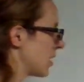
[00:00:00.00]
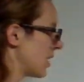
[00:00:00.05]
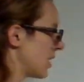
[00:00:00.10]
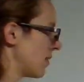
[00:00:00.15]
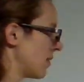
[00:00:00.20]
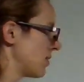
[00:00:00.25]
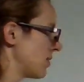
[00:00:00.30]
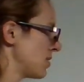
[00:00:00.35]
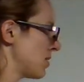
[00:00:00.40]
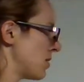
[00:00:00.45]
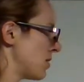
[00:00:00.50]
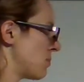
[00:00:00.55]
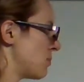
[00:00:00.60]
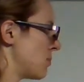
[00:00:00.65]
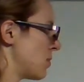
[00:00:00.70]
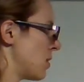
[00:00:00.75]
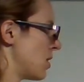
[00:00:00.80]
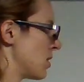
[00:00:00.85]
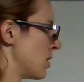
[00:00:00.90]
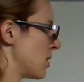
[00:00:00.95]
even though
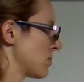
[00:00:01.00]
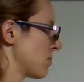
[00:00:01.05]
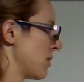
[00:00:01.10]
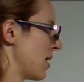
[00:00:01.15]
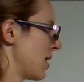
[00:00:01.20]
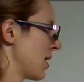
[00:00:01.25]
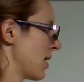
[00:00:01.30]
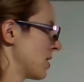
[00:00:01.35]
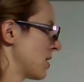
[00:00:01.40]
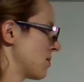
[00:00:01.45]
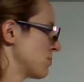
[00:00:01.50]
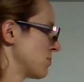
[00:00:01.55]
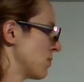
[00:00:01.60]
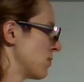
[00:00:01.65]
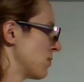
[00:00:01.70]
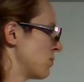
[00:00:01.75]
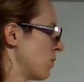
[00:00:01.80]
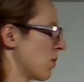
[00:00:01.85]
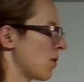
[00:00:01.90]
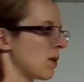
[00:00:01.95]
multiply comes
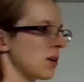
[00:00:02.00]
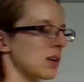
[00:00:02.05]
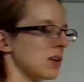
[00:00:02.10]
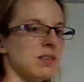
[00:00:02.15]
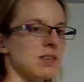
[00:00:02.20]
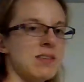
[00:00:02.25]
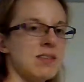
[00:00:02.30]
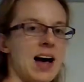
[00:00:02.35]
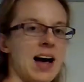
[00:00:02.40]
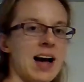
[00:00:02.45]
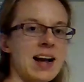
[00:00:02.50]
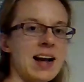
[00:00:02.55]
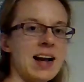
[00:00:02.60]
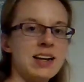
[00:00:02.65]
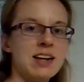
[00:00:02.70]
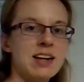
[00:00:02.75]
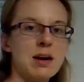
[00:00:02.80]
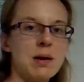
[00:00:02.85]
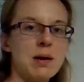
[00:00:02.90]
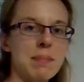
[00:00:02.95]
before divide
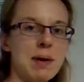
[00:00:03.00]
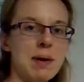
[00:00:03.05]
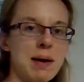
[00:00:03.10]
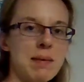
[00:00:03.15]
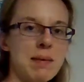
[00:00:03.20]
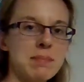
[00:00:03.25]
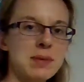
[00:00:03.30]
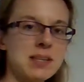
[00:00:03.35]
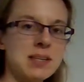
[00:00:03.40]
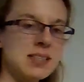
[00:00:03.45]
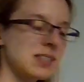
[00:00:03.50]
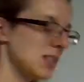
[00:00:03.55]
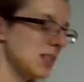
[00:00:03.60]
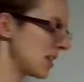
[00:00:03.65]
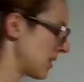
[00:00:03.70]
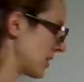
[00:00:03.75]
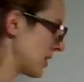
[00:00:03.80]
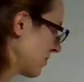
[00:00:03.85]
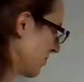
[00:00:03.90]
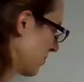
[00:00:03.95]
in our PEMDAS
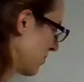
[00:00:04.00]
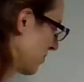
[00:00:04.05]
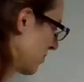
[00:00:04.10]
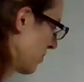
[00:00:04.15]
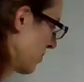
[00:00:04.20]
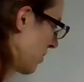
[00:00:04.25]
thing,